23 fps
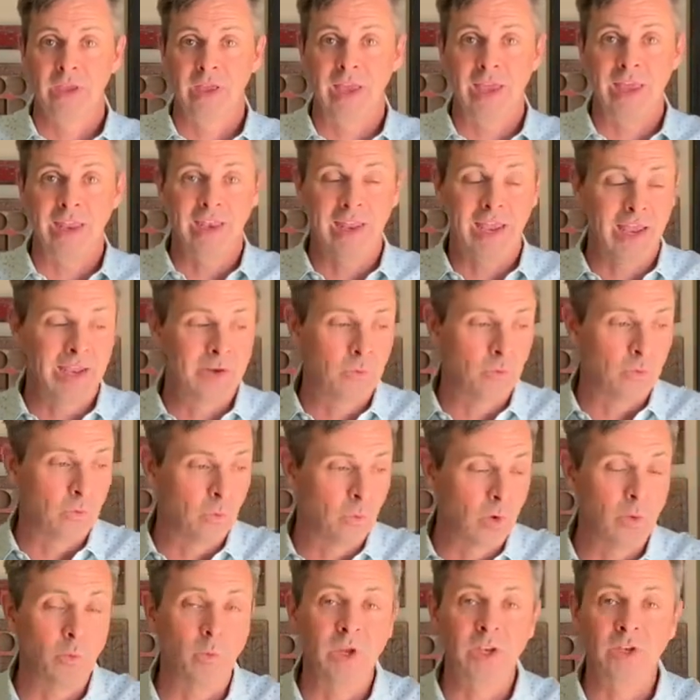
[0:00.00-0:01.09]
And, and
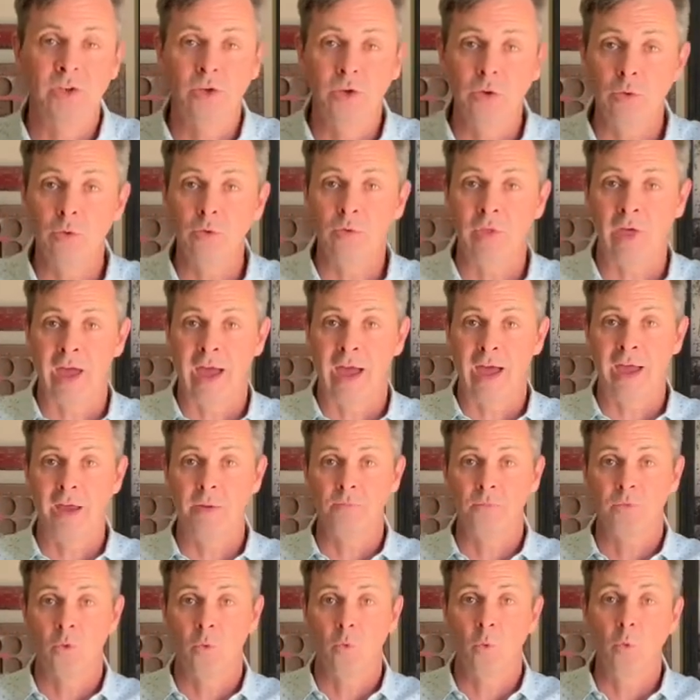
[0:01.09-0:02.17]
when we do
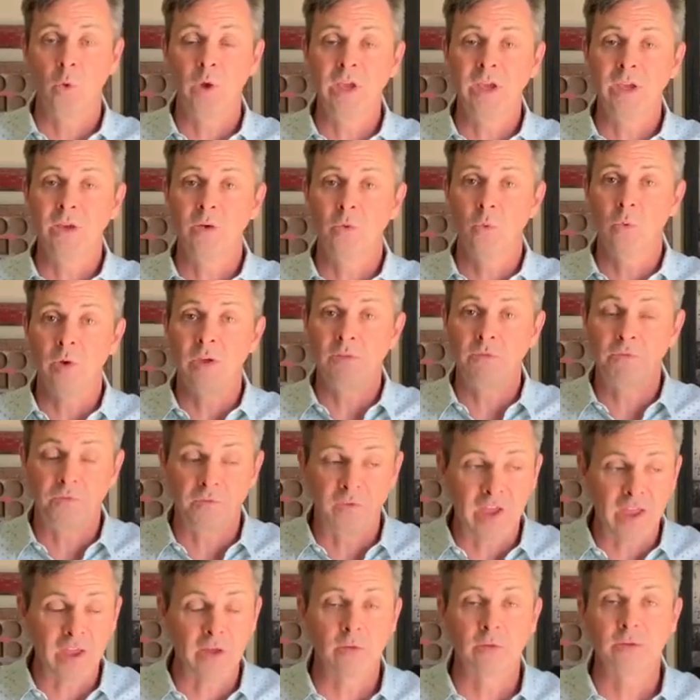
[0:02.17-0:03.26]
that, we, we
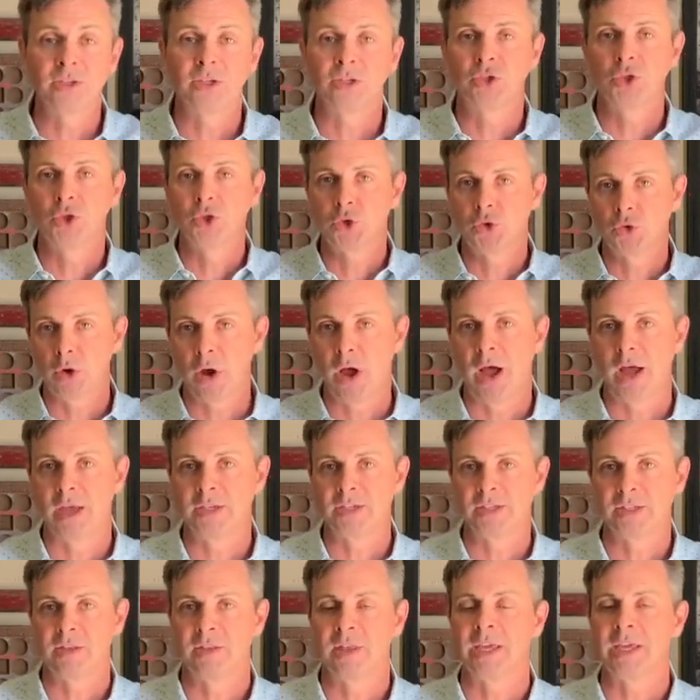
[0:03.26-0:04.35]
fail to
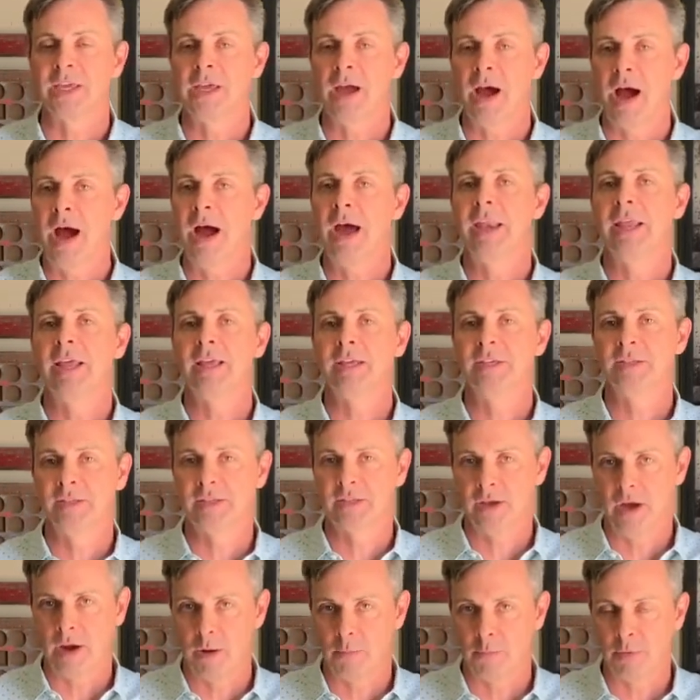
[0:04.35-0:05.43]
trust that God
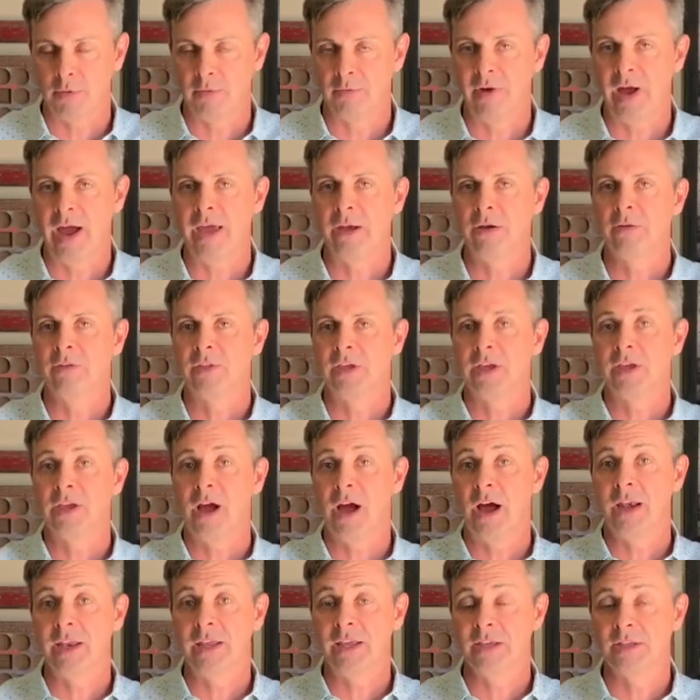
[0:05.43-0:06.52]
is our provider, that
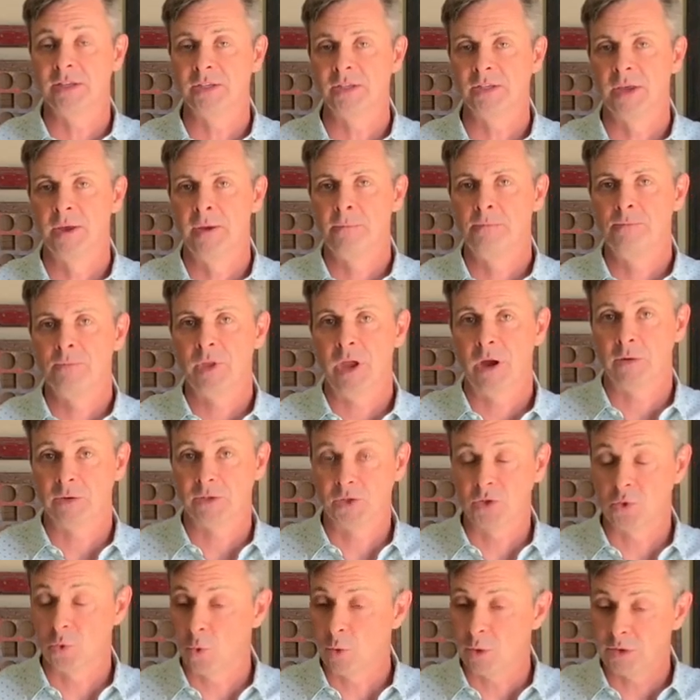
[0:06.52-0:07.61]
God is our
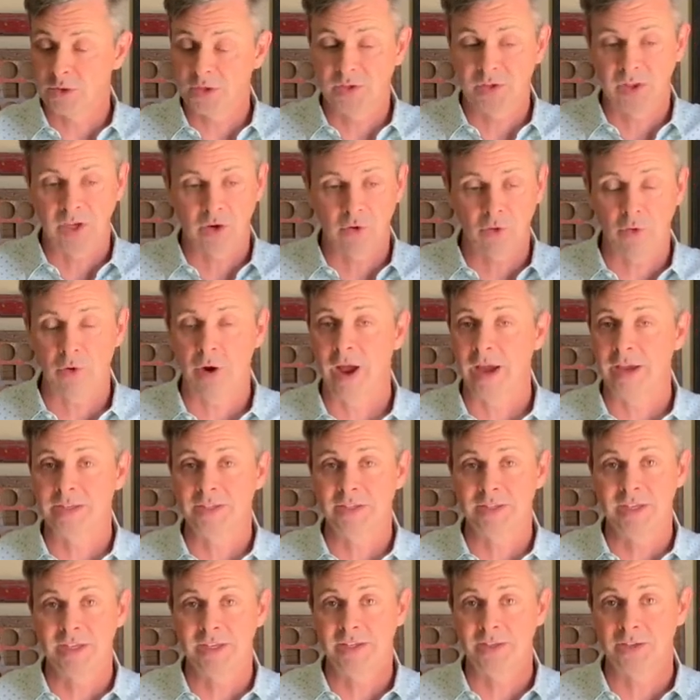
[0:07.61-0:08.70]
source, that
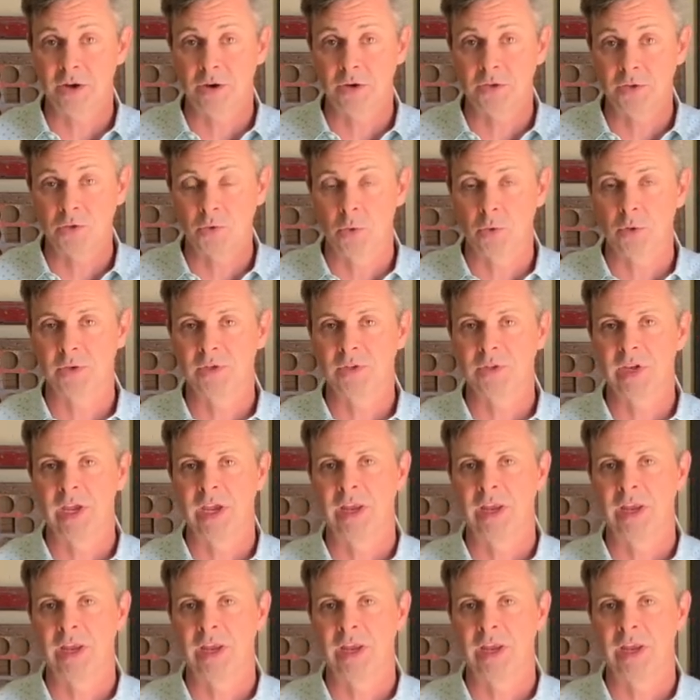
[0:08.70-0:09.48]
Christ is our source.